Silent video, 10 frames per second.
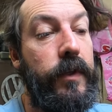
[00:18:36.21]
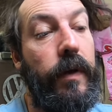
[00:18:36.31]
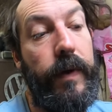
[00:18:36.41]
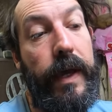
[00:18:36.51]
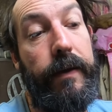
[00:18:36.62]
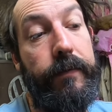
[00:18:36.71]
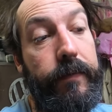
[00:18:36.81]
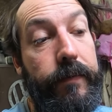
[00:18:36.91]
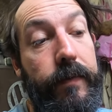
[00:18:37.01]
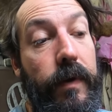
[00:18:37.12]
So yeah,
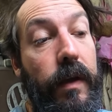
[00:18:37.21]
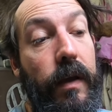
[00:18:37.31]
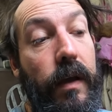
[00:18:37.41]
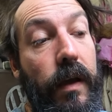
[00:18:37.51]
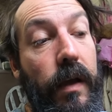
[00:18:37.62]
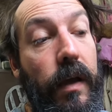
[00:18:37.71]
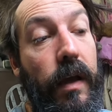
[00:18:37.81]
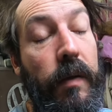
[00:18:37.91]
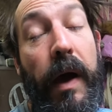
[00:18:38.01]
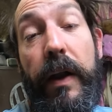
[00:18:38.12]

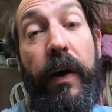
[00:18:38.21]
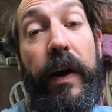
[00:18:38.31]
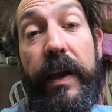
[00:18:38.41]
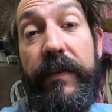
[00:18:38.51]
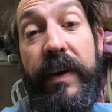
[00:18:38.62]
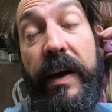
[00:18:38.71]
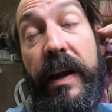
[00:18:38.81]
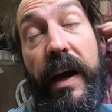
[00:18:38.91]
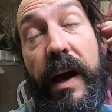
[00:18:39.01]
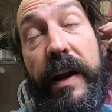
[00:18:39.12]
it might not
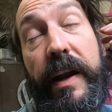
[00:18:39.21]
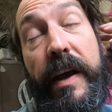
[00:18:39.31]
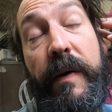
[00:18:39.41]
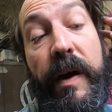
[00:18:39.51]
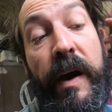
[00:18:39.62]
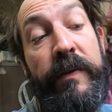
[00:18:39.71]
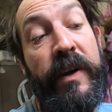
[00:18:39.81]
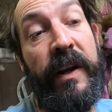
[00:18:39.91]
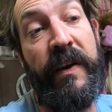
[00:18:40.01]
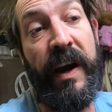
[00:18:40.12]
even, I don't know. I'm
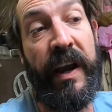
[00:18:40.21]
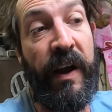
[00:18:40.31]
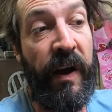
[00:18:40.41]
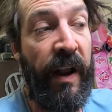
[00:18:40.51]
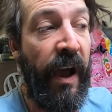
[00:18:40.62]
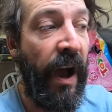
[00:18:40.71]
just going to crack on,